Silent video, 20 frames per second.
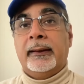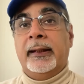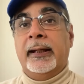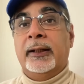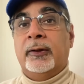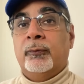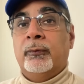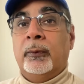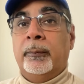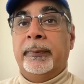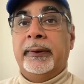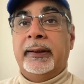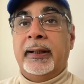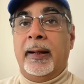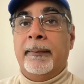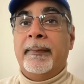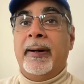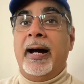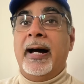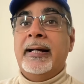it will
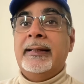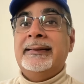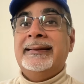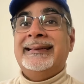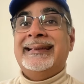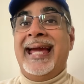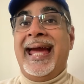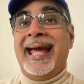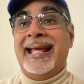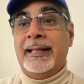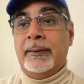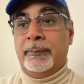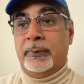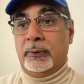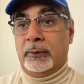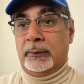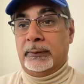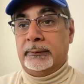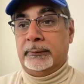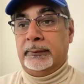become
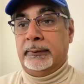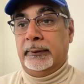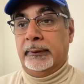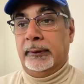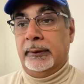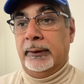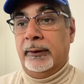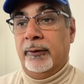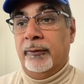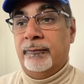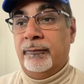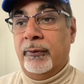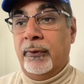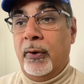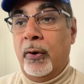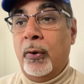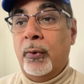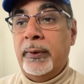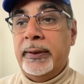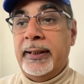untenable for
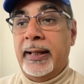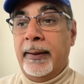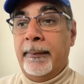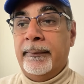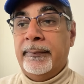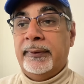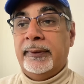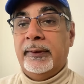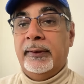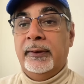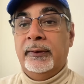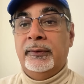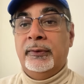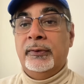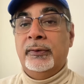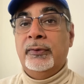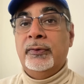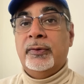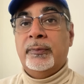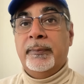OEMs
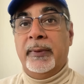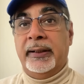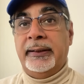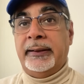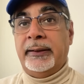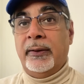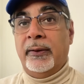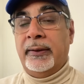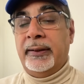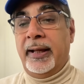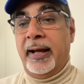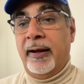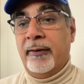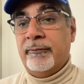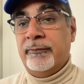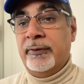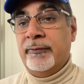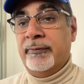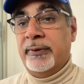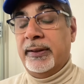to lose money on
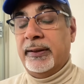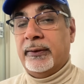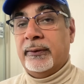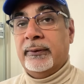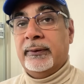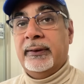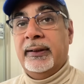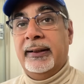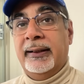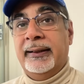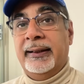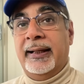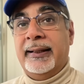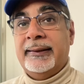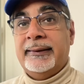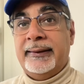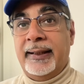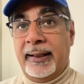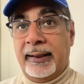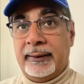every vehicle they
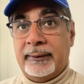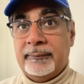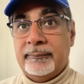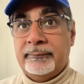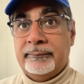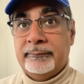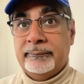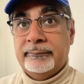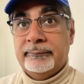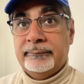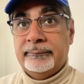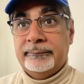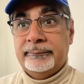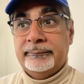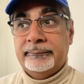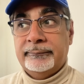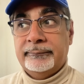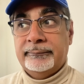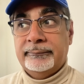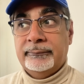sell.
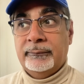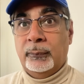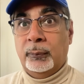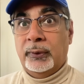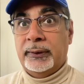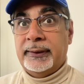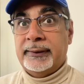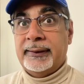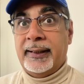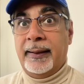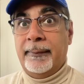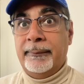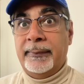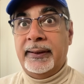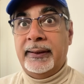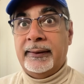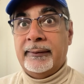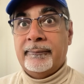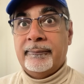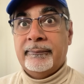What does that
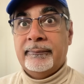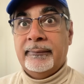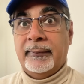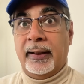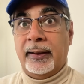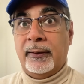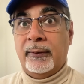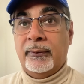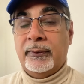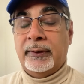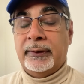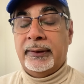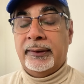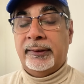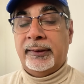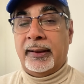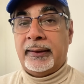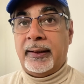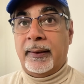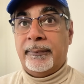mean? Are they all going to
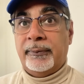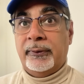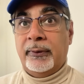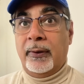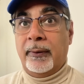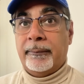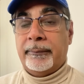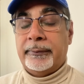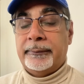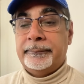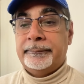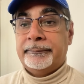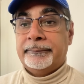shut up shop?